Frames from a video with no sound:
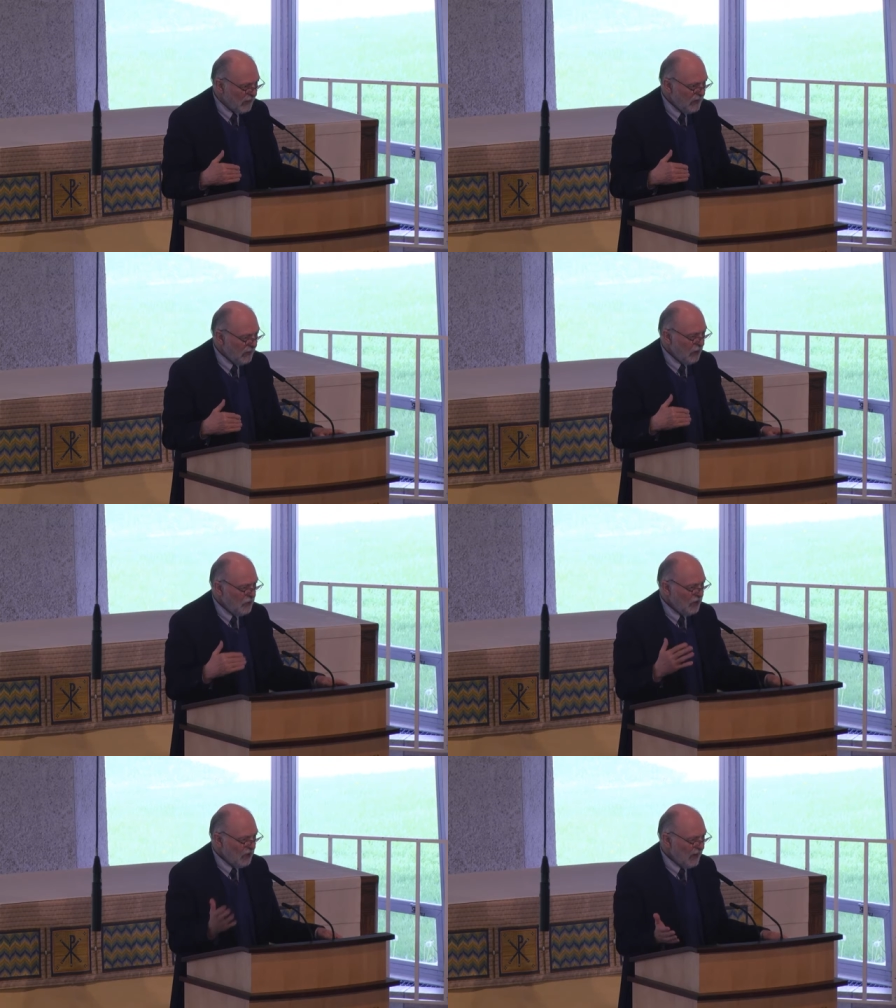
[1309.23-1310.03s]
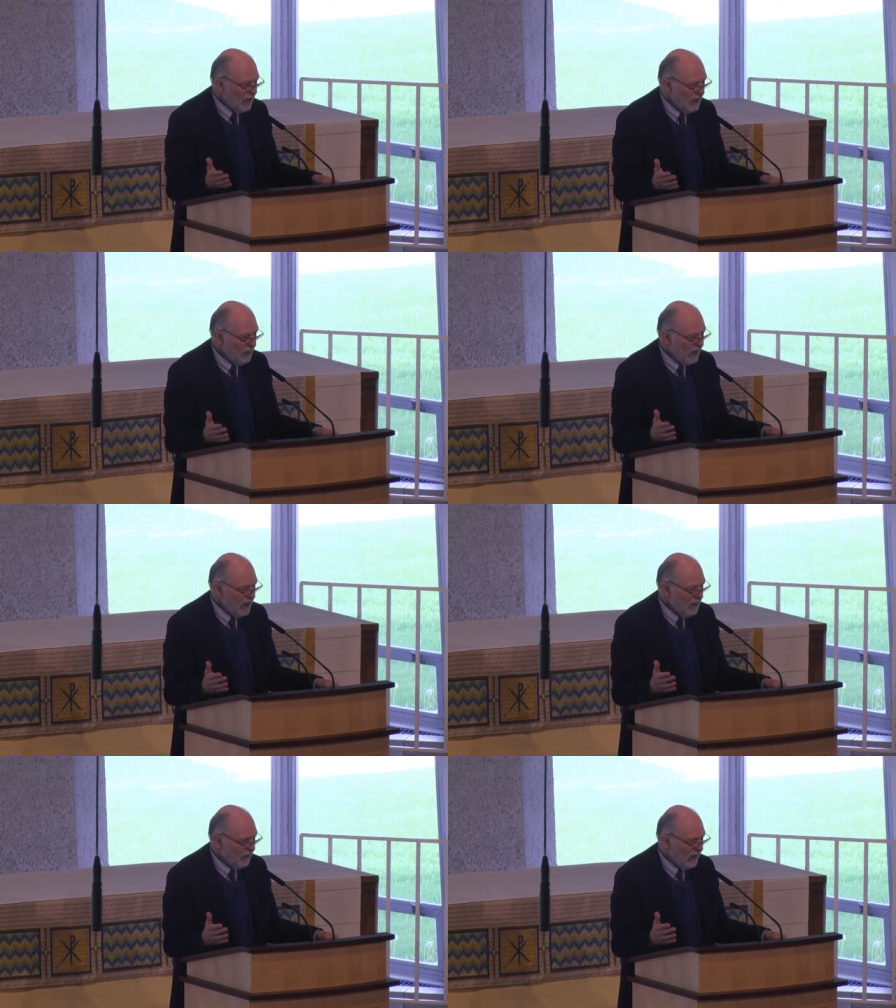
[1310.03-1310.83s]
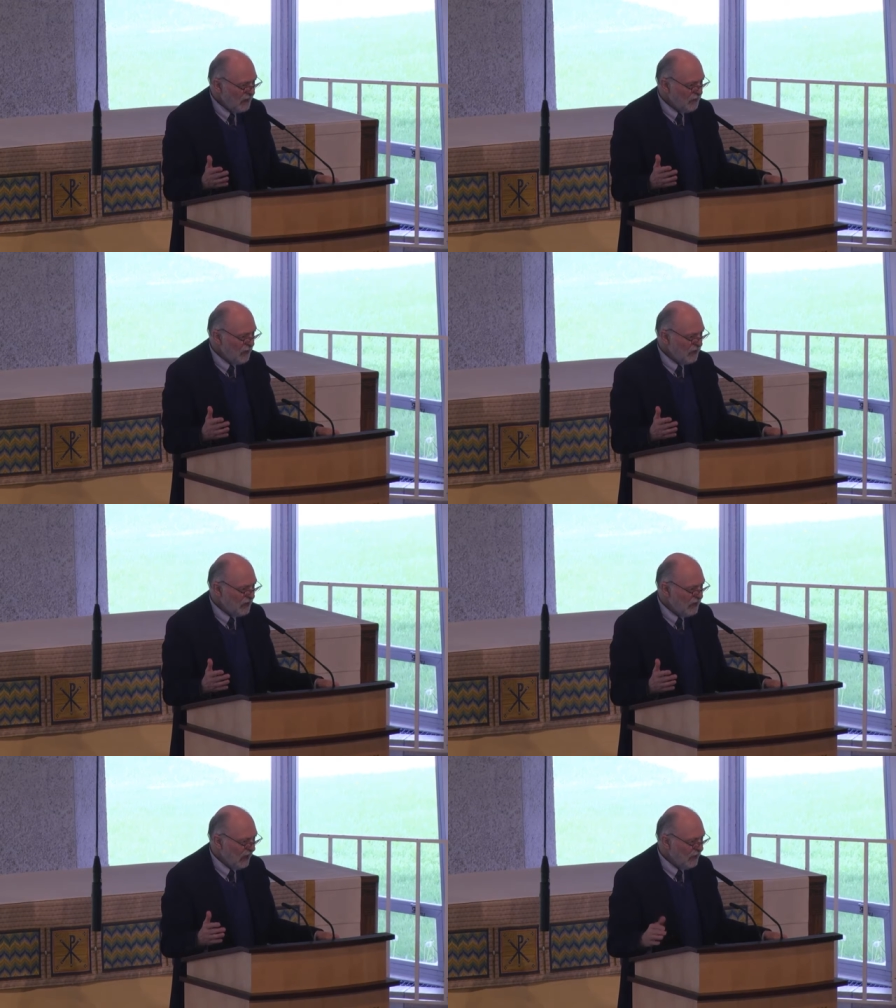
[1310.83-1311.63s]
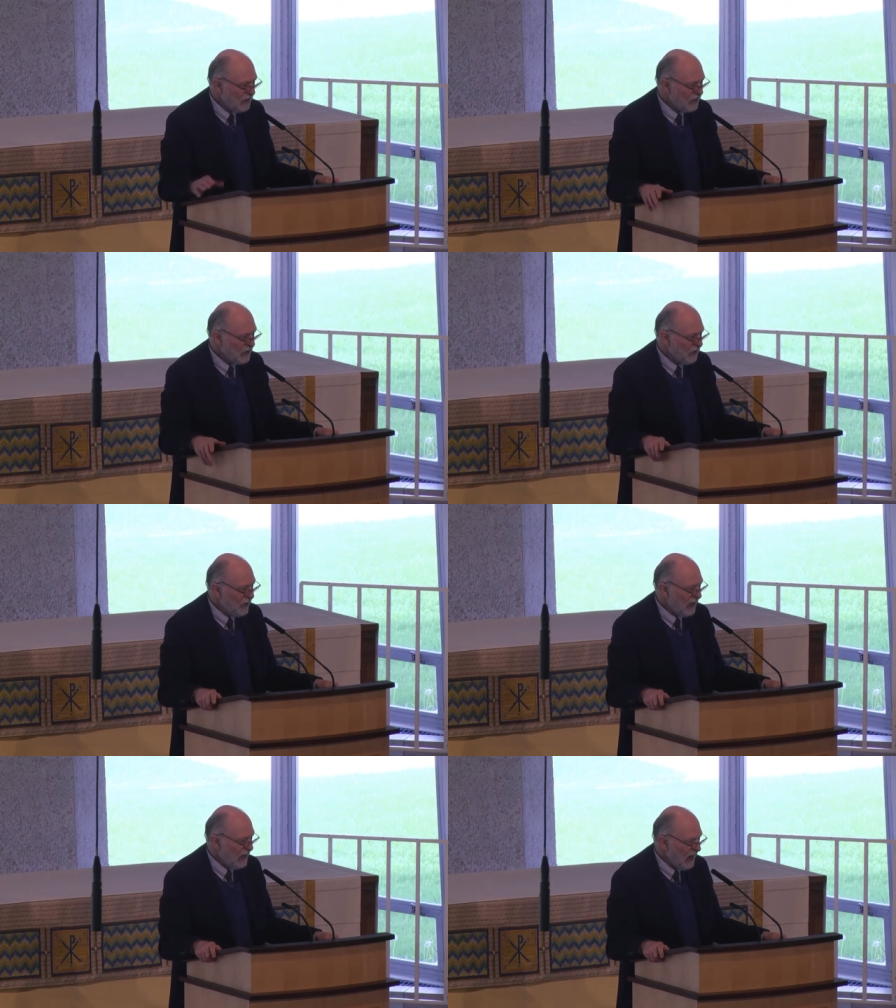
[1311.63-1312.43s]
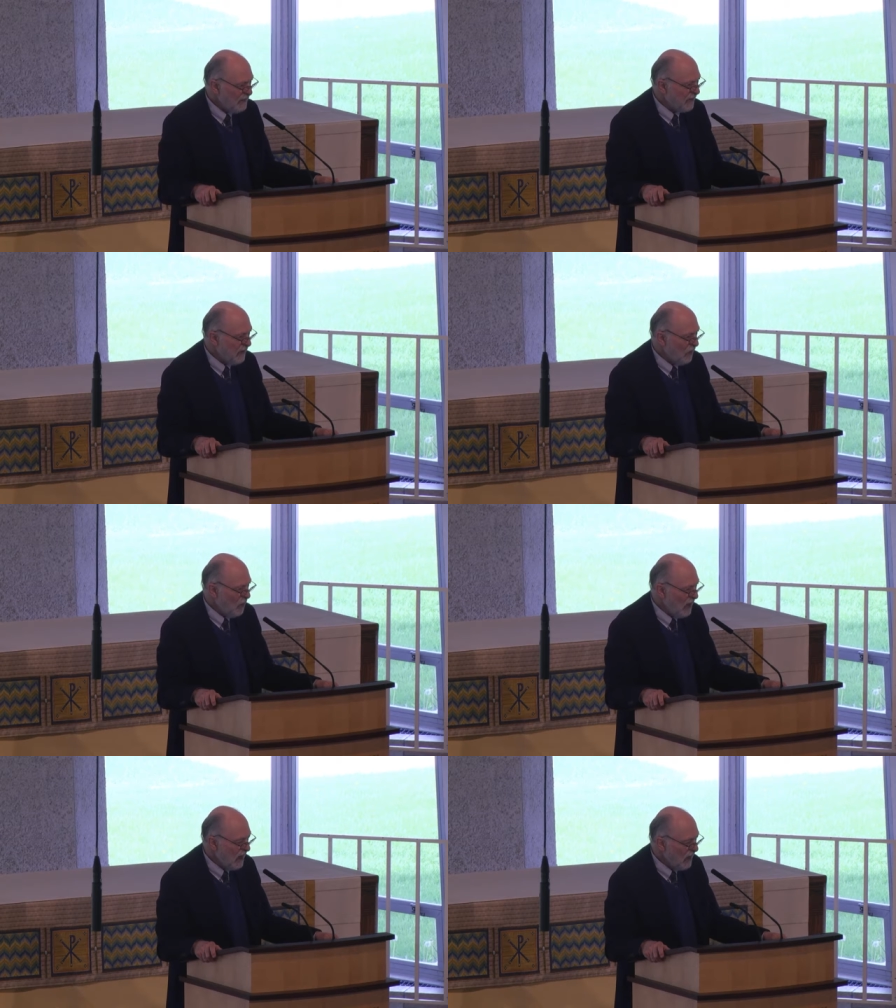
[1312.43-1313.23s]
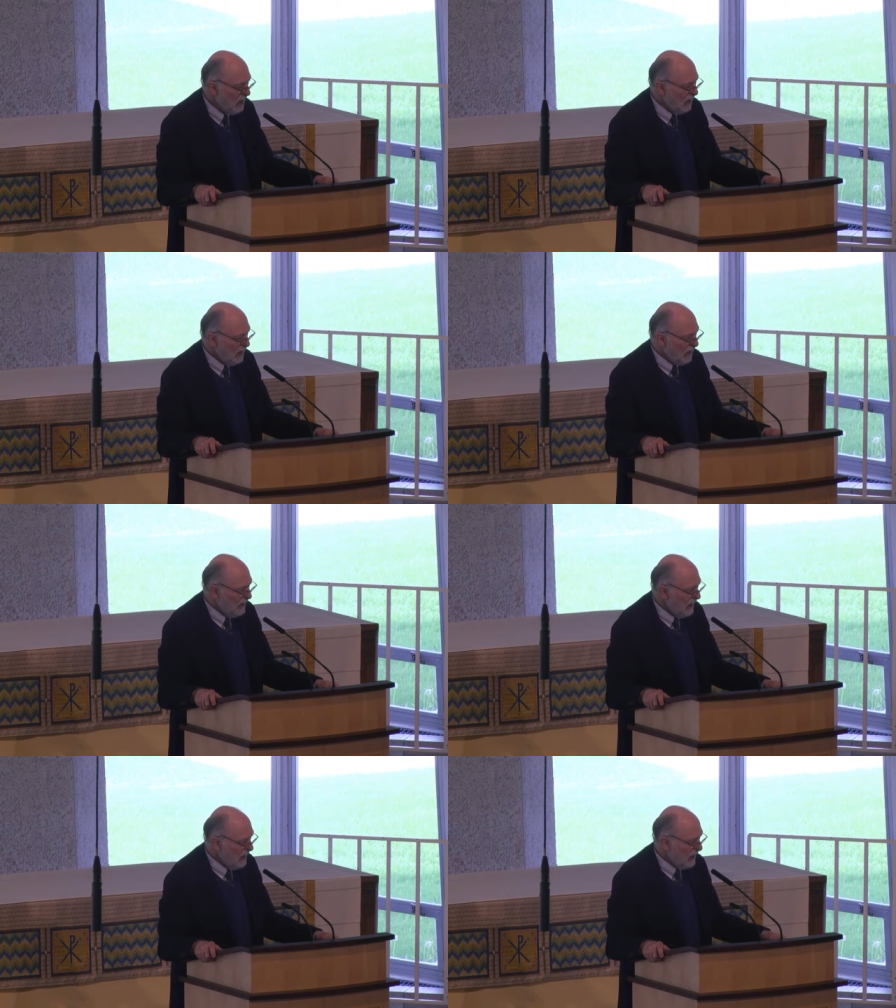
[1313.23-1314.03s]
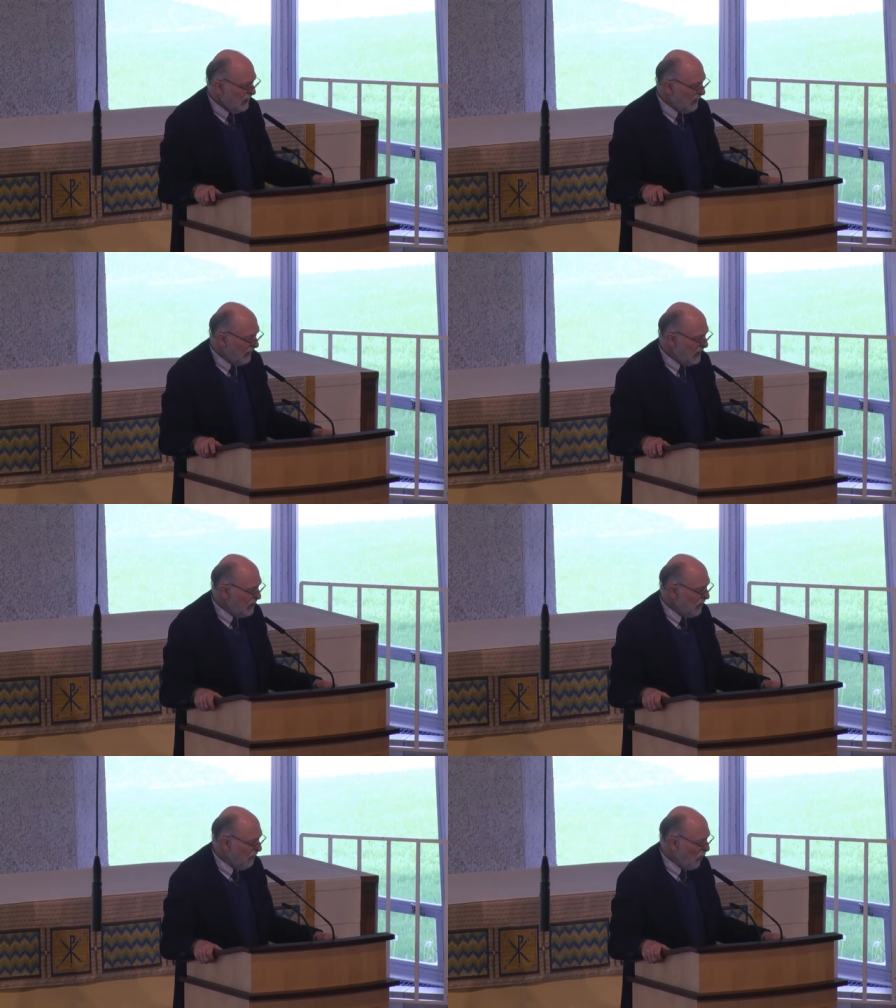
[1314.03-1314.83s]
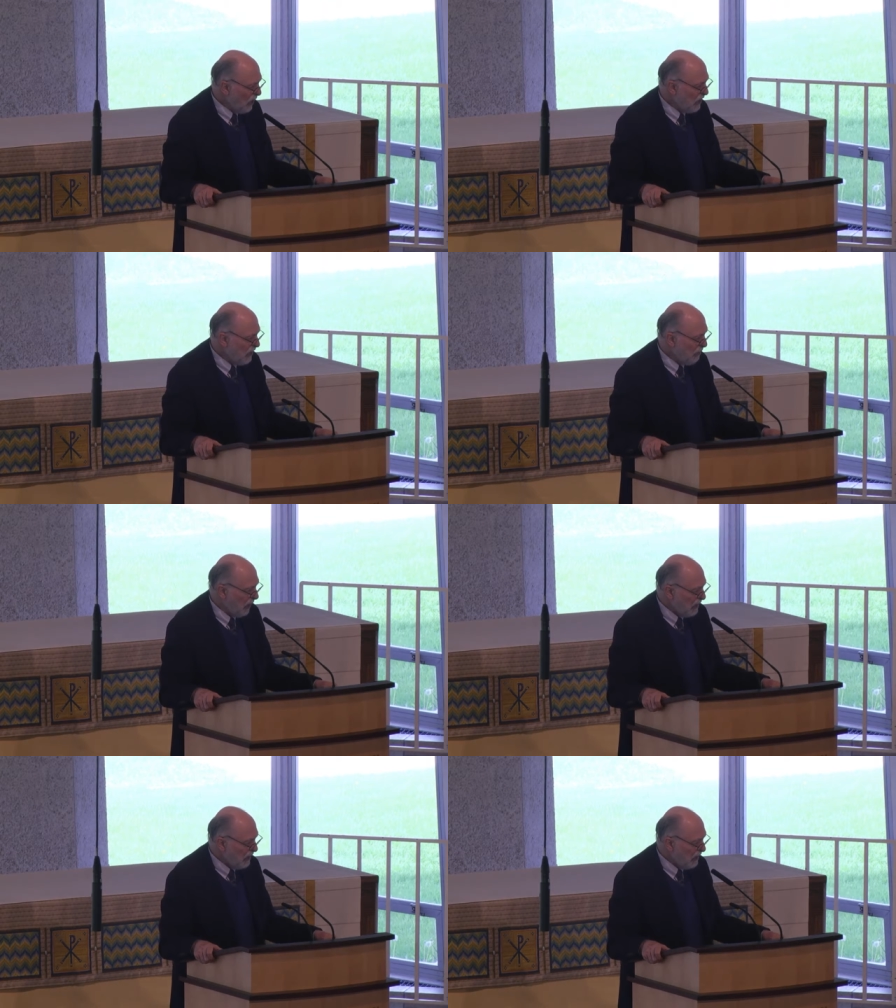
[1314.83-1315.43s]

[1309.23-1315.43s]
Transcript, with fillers: Theologian Larry Rasmussen tells a story in Africa where the, the leader of worship